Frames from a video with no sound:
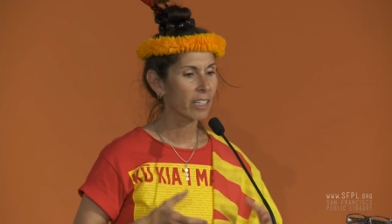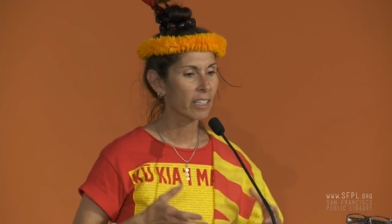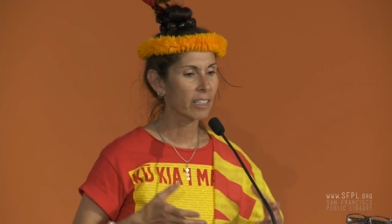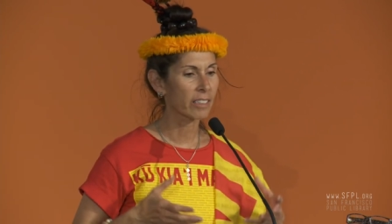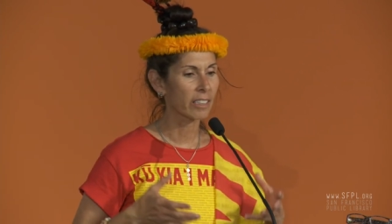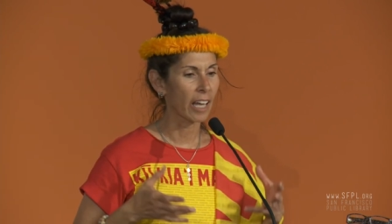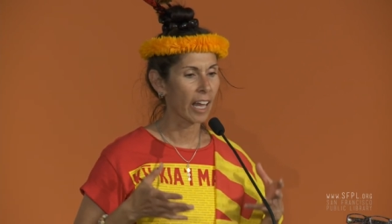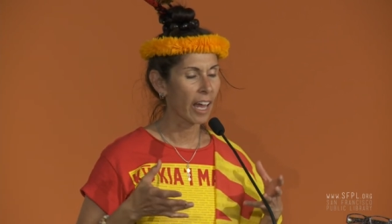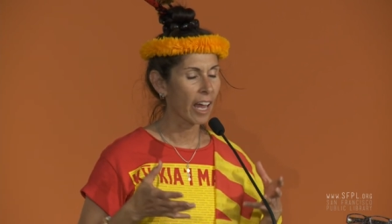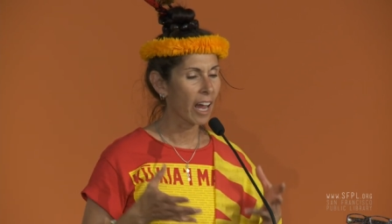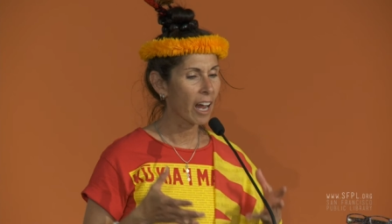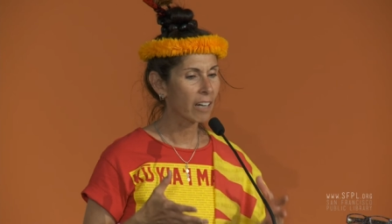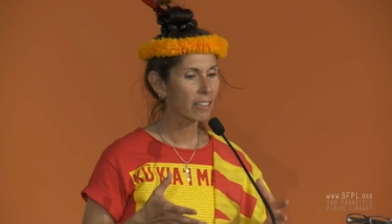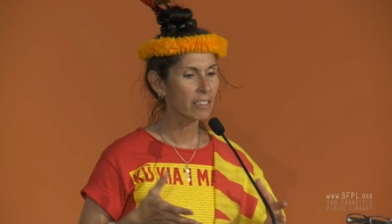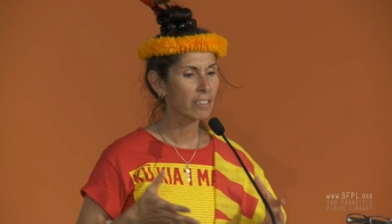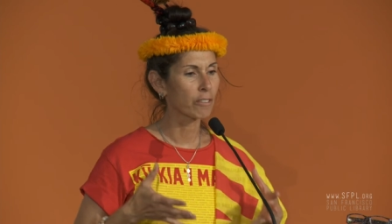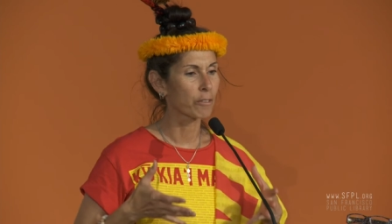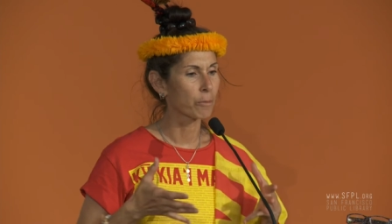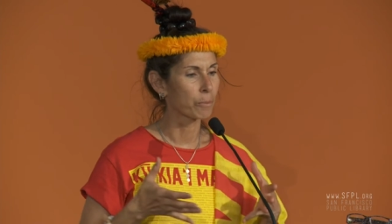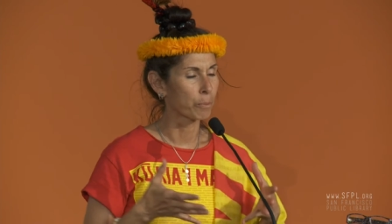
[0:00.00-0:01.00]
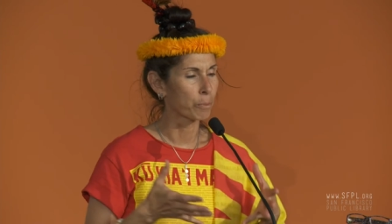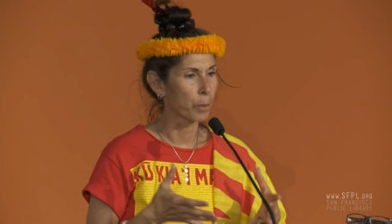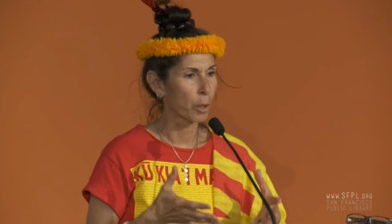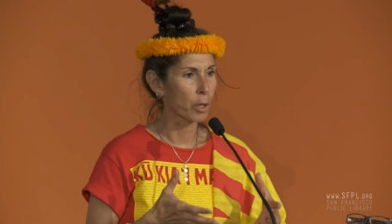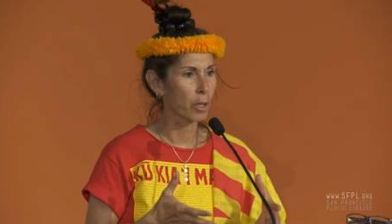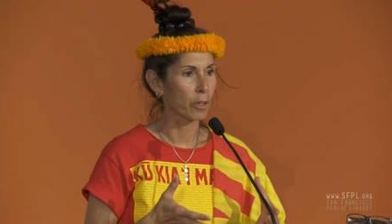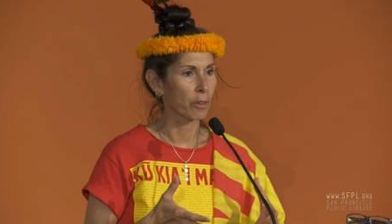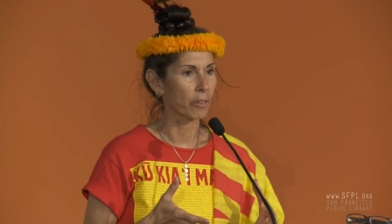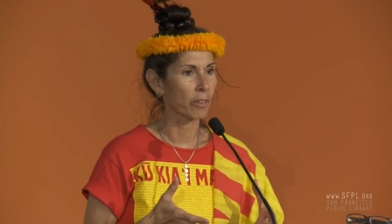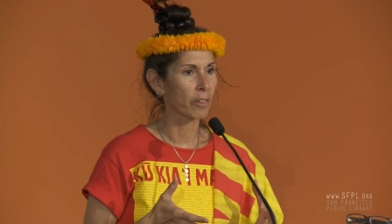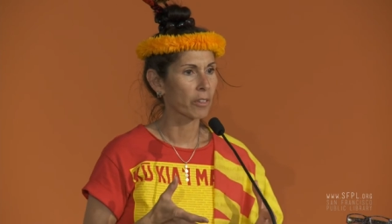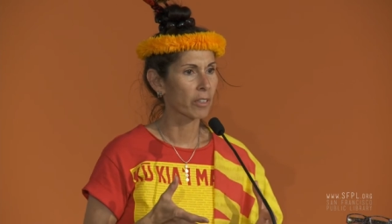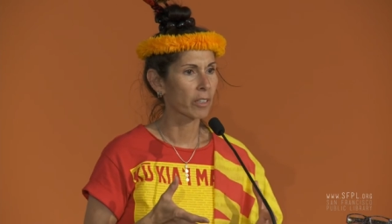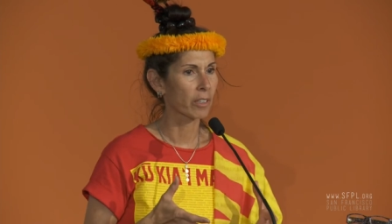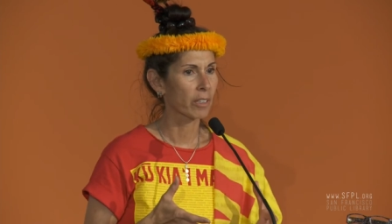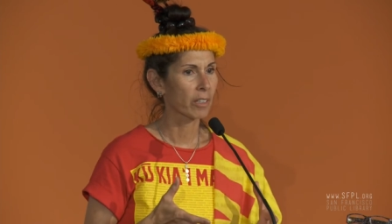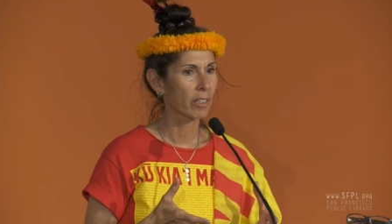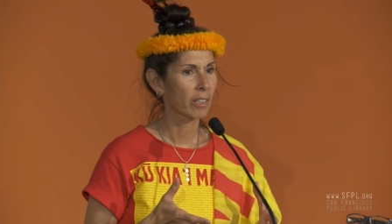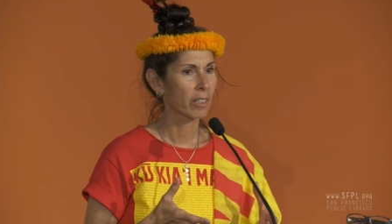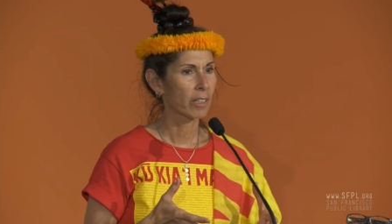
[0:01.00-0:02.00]
The act of birth
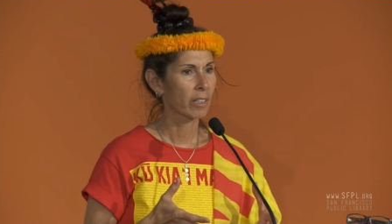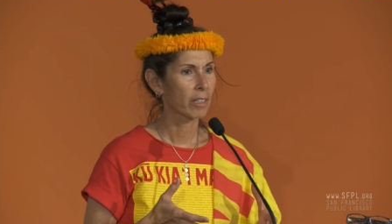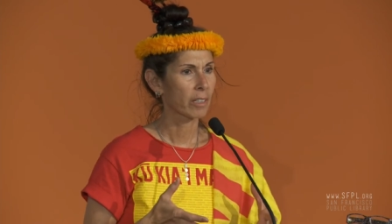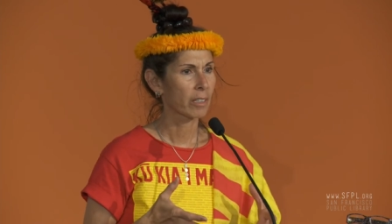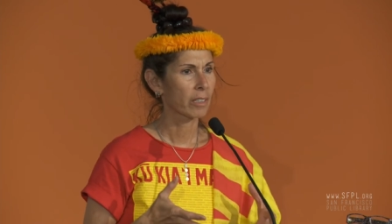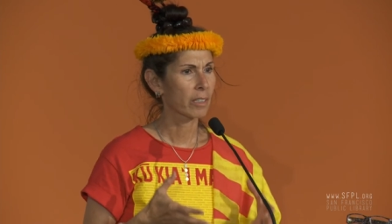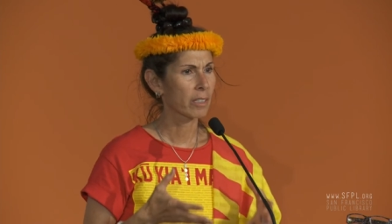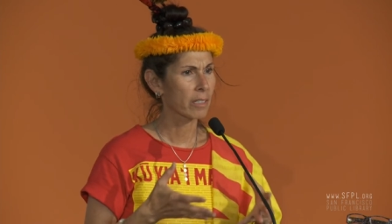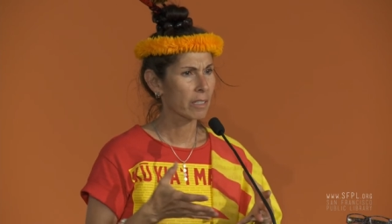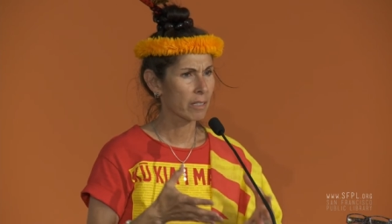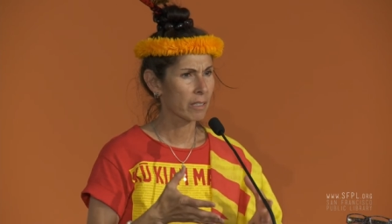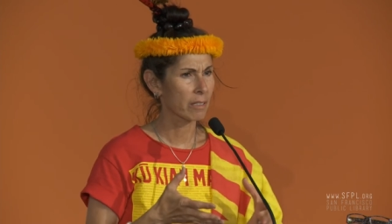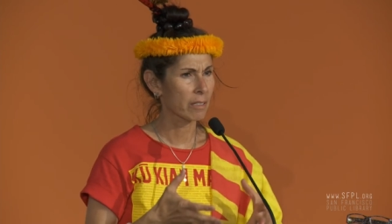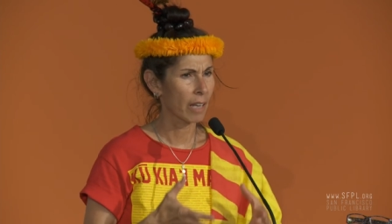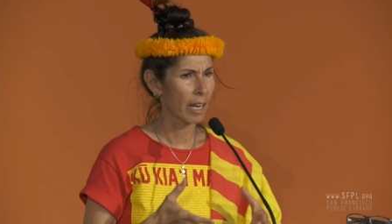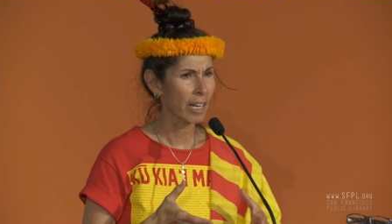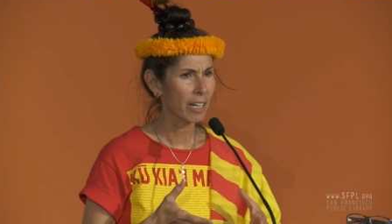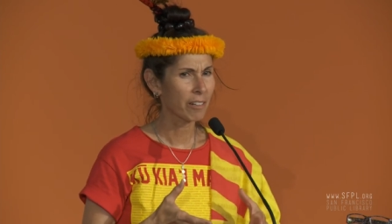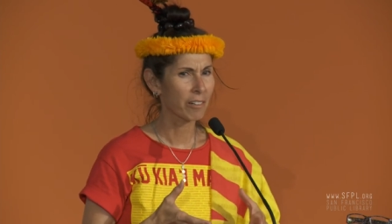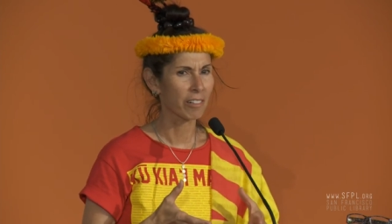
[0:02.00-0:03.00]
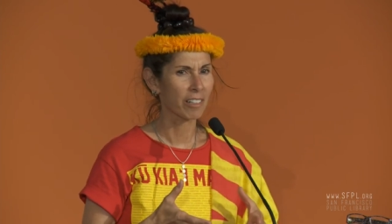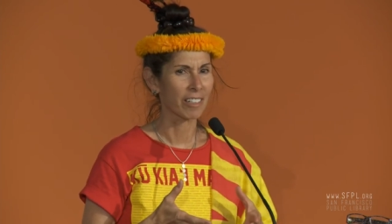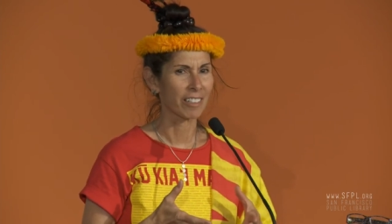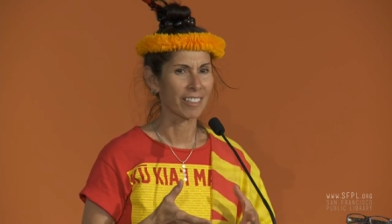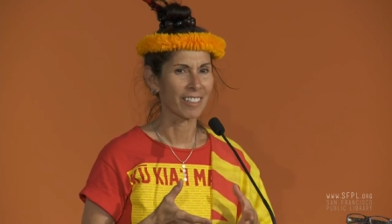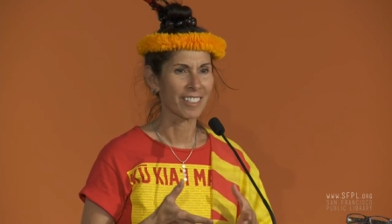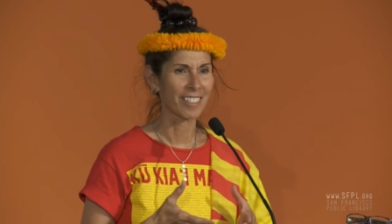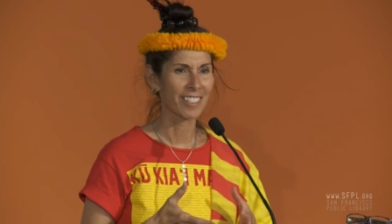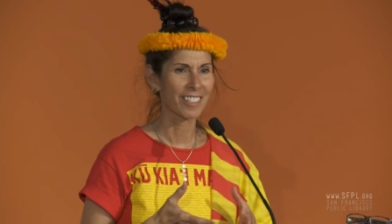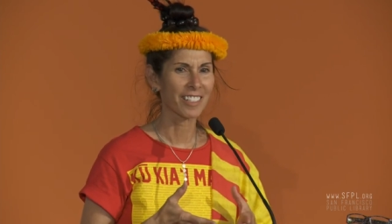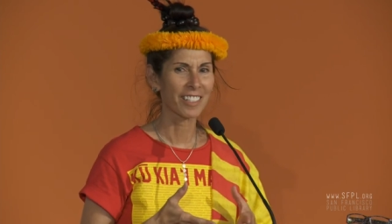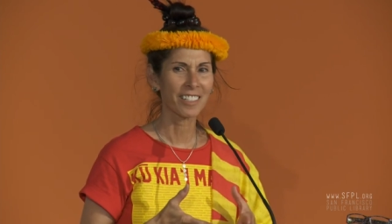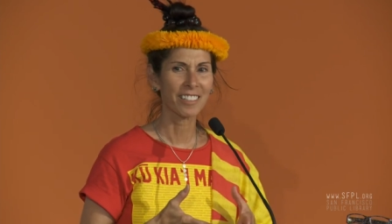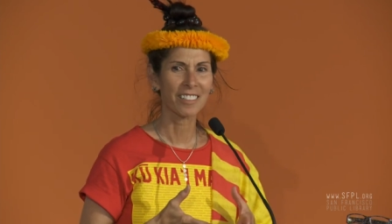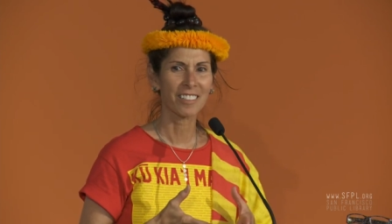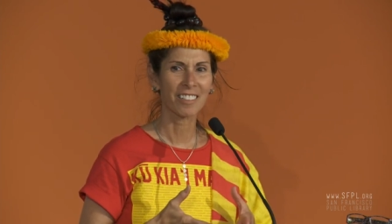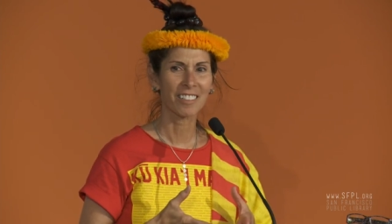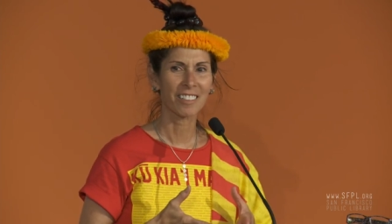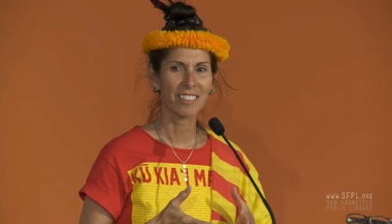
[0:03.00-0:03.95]
is sacred, isn't it?